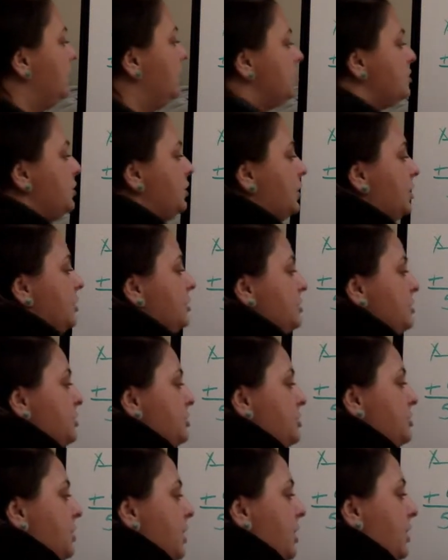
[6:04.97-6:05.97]
So you're going to
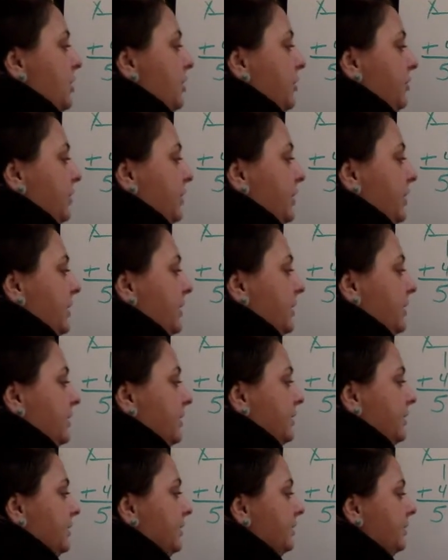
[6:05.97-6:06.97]
start over here
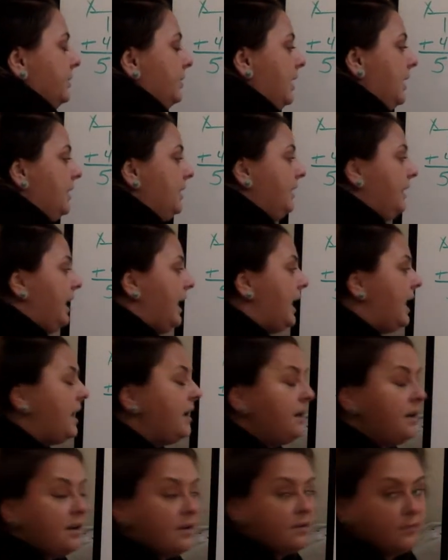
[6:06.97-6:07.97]
at the
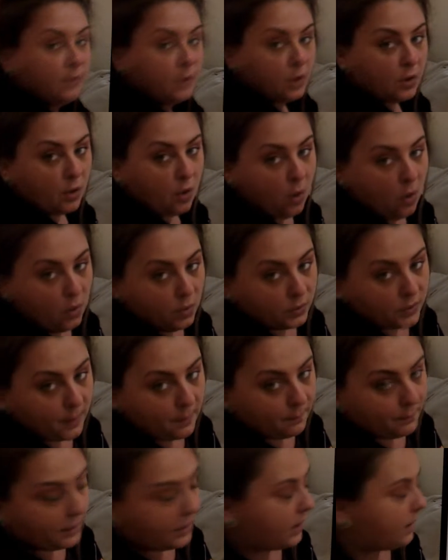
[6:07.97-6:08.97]
end of your whole
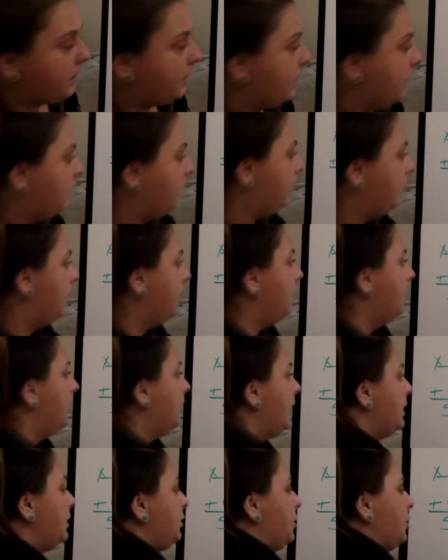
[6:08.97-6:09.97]
number,
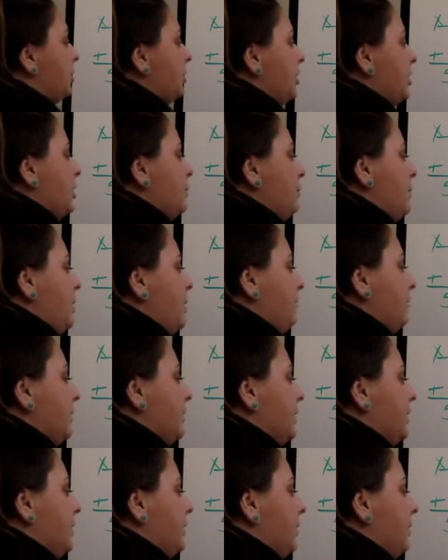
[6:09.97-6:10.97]
and you're going to come
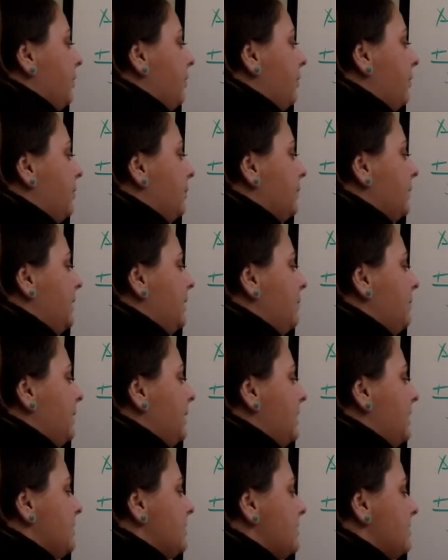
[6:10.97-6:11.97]
over 3
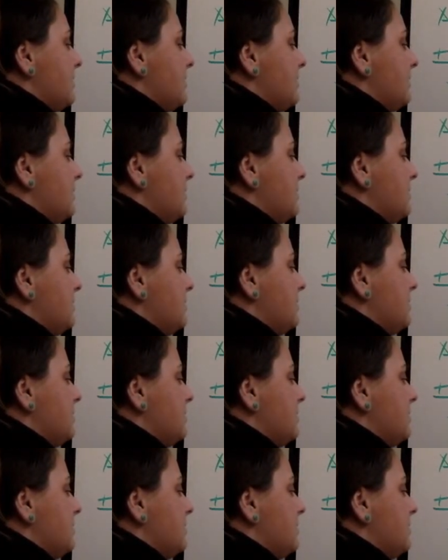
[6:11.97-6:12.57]
places,